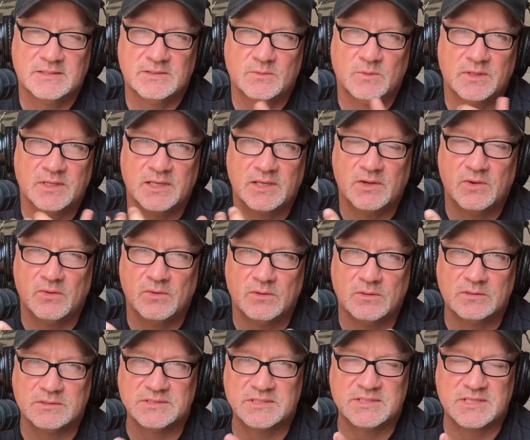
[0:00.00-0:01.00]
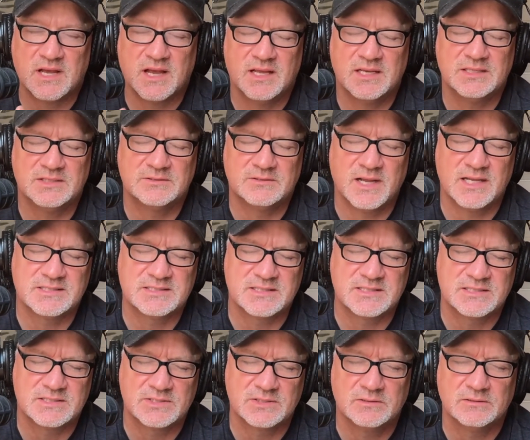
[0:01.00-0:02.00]
Winning goal, just
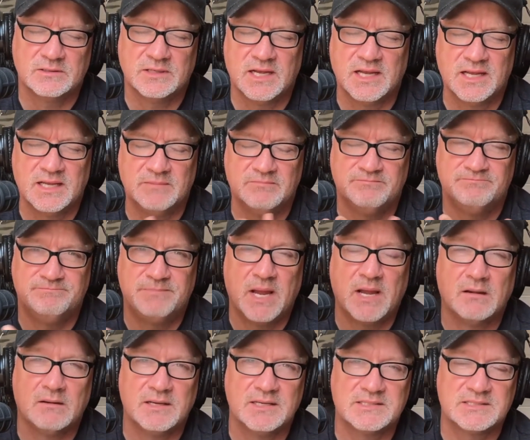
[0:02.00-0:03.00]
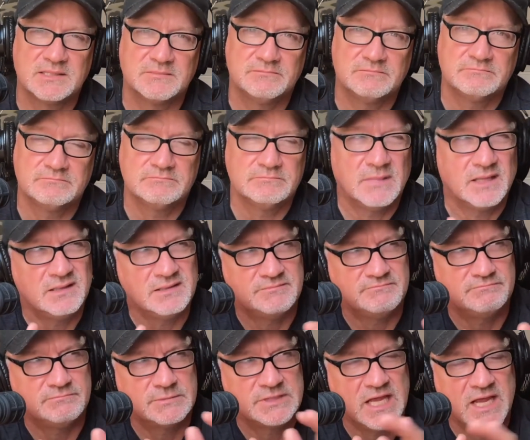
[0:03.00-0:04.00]
undresses Soure, buries it. I think
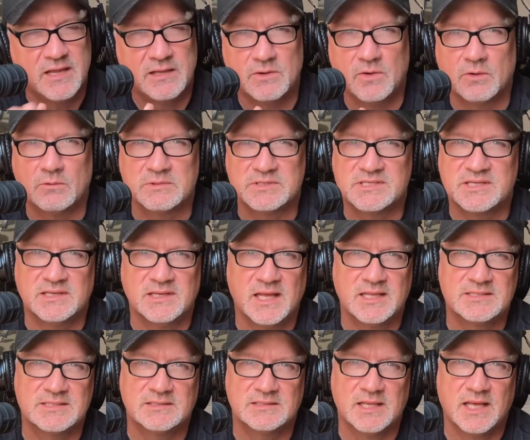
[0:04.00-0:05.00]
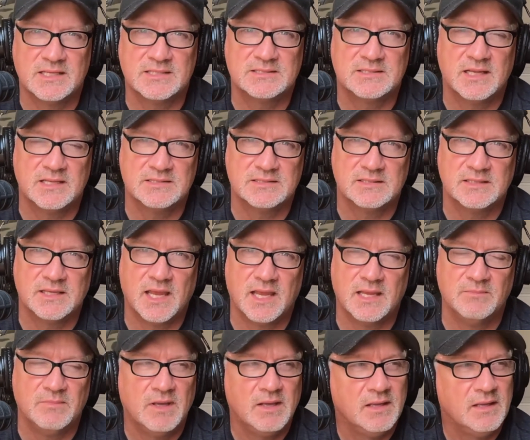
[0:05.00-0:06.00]
Theodore was in nets at that stage of the game.